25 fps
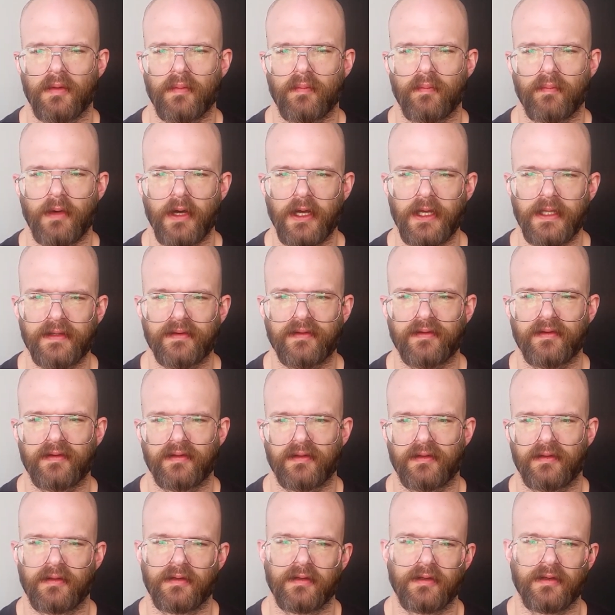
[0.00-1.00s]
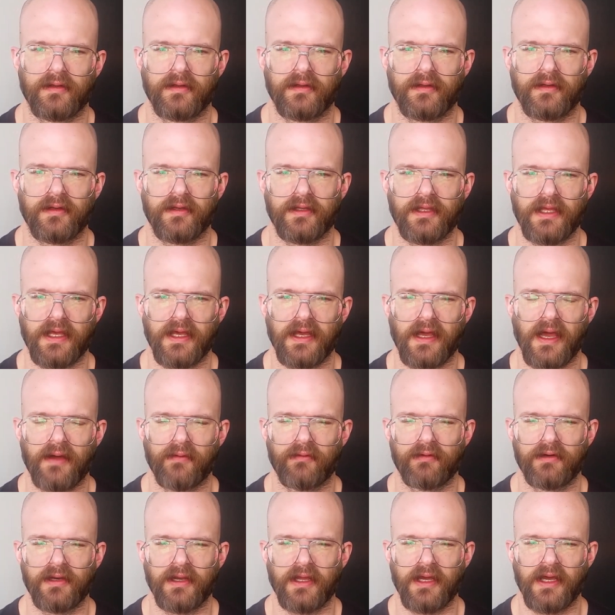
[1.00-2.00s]
But yeah, I
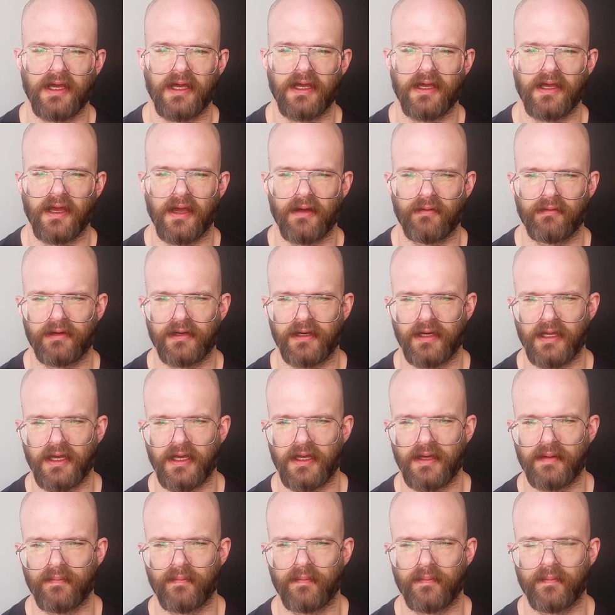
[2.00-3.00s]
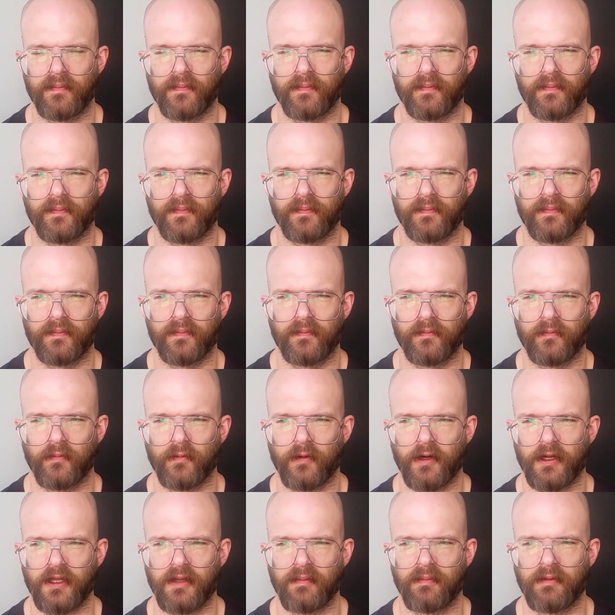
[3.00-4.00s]
would not
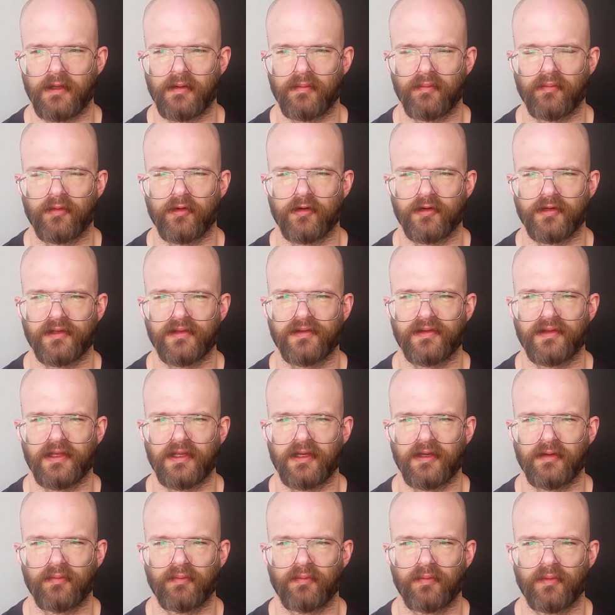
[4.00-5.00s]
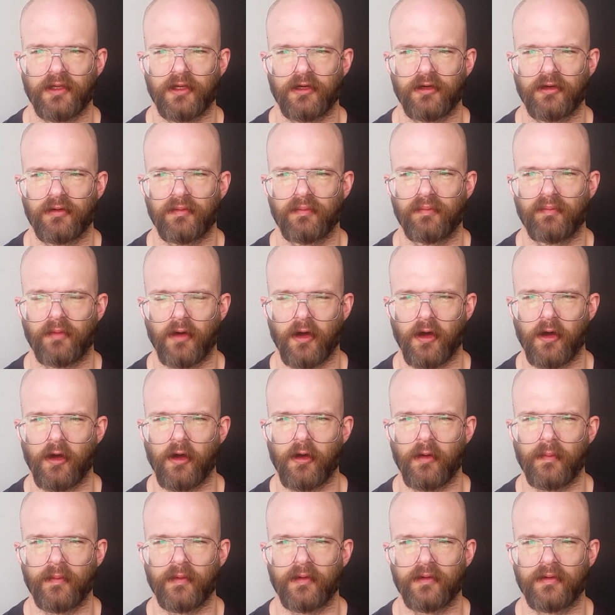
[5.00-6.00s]
recommend purchasing a beard
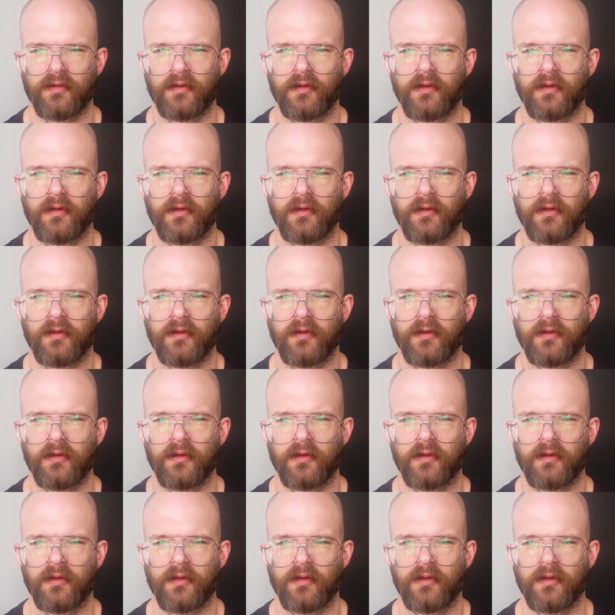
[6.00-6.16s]
balm,